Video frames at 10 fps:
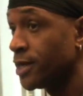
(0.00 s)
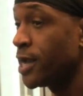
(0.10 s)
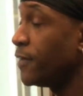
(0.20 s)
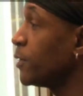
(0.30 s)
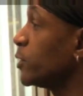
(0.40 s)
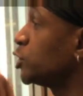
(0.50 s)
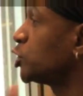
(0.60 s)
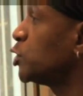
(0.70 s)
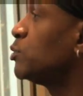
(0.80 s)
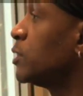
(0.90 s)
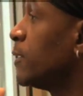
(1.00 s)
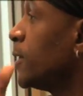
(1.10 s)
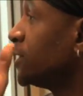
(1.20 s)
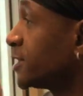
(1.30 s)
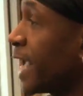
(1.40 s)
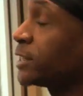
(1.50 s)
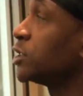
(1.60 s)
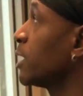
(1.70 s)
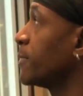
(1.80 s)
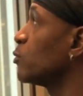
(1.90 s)
And then we shoot
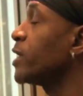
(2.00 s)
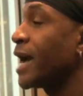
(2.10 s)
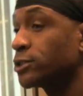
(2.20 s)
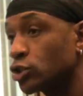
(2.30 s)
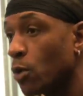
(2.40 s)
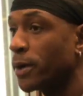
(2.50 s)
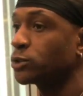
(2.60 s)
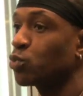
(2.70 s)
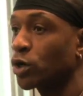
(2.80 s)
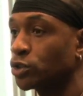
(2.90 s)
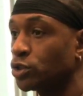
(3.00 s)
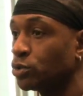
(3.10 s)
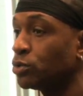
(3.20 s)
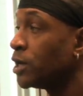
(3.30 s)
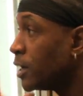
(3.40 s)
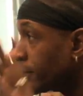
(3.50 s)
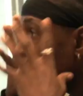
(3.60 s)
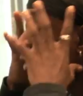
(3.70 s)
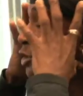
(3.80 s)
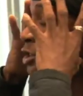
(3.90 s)
sketches. I mean, we had so much work to do that
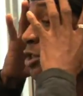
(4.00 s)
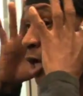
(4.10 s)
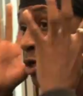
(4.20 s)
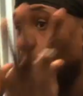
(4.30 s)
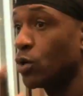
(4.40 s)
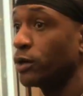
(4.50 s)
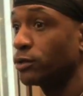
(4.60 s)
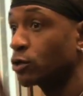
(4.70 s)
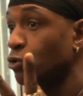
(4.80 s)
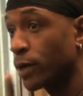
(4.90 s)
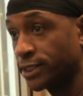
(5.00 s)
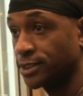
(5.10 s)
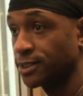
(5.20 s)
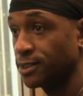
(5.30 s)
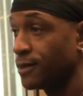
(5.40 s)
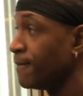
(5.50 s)
we just started going crazy.